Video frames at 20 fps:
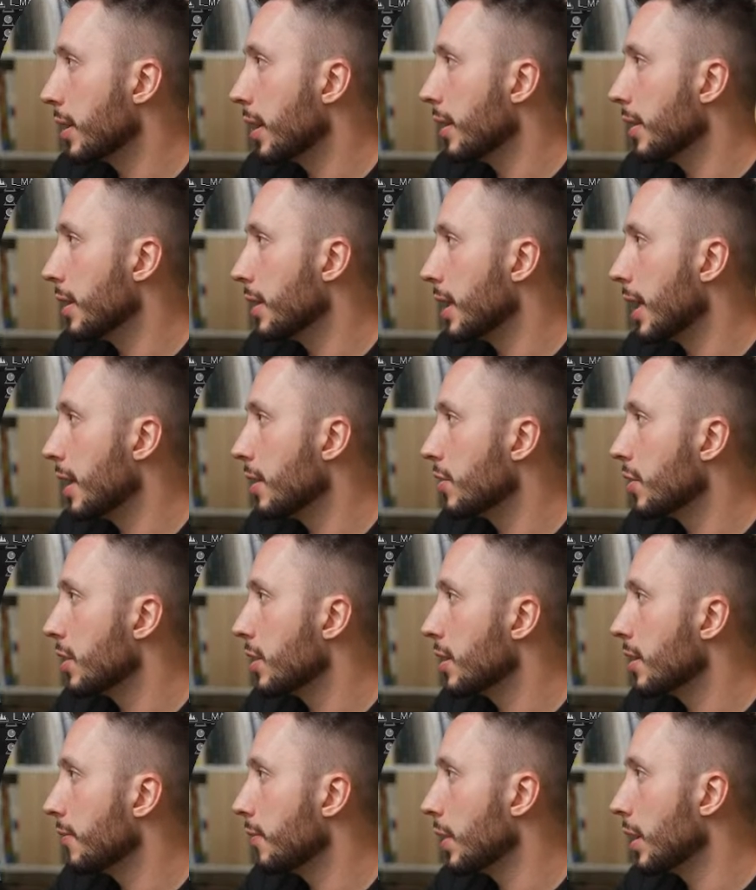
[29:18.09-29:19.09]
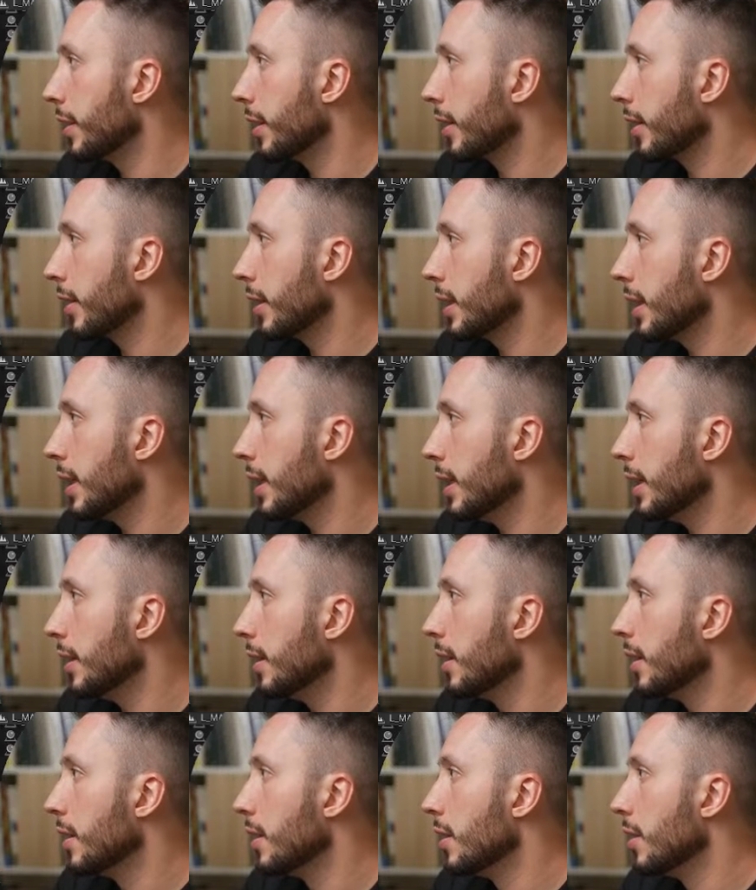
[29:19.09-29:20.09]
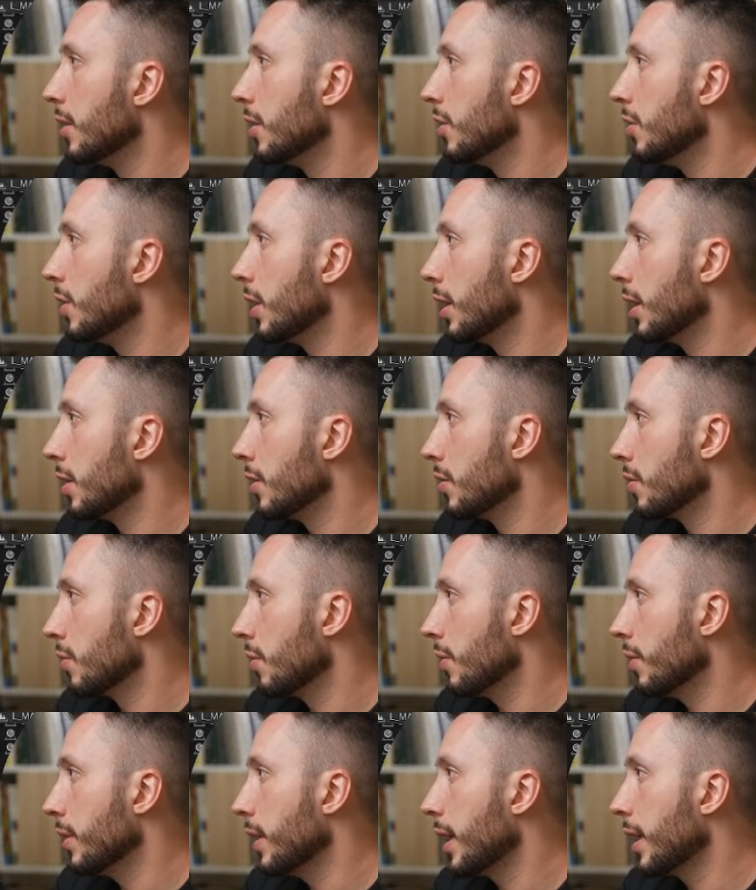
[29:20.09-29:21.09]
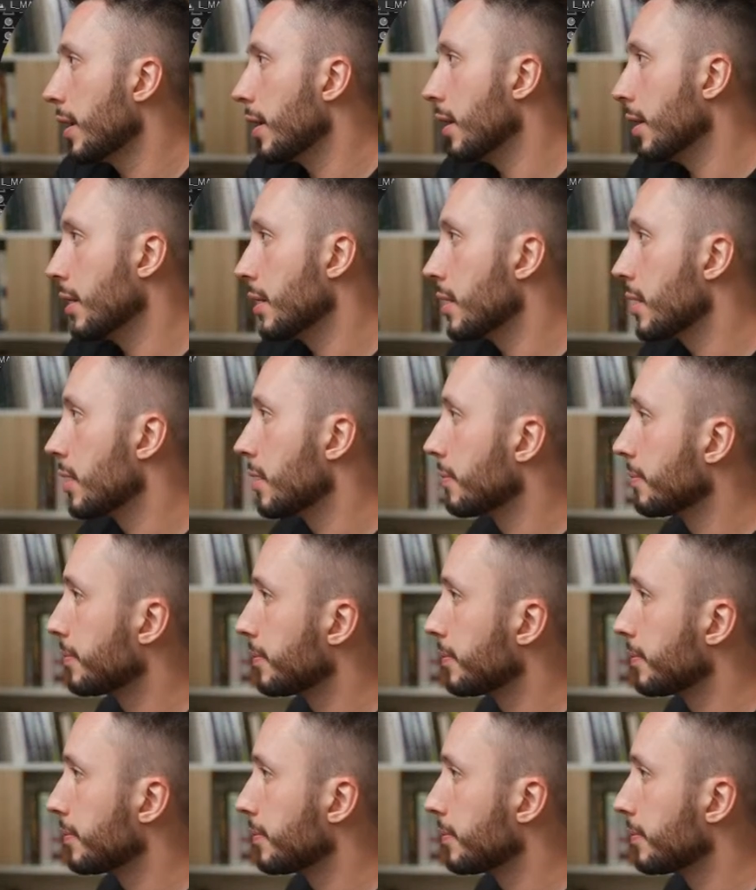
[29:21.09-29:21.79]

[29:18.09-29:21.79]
And the tangents, if we click on the key, you can control like this.